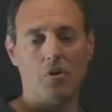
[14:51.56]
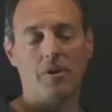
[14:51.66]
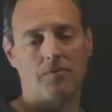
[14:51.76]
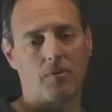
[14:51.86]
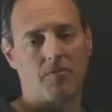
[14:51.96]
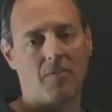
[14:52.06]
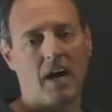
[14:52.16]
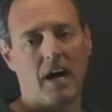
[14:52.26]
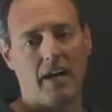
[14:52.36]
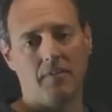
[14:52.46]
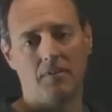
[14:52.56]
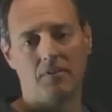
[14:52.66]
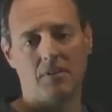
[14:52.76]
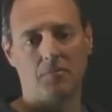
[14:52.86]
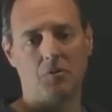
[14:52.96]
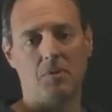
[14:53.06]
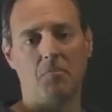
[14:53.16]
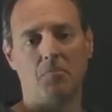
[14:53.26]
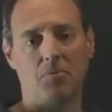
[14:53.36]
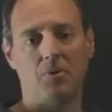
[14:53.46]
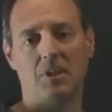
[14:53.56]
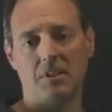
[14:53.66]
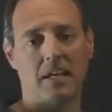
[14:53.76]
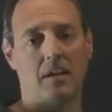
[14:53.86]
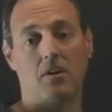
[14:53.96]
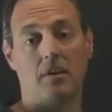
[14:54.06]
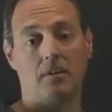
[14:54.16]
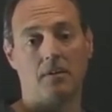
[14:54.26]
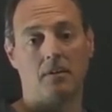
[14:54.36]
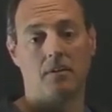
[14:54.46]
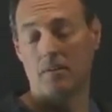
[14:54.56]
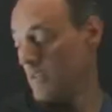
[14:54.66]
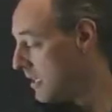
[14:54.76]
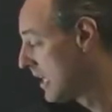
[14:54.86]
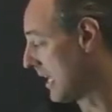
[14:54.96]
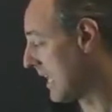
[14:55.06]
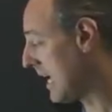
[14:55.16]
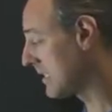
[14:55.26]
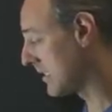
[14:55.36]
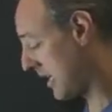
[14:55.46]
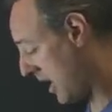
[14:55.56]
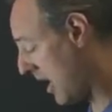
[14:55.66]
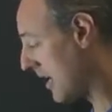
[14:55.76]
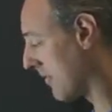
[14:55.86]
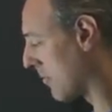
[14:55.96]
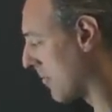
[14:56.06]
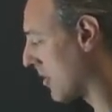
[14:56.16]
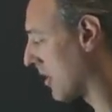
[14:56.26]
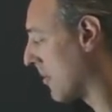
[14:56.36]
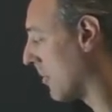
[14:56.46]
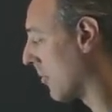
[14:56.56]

ODE45 seem to be pretty dead on. And that's kind of remarkable,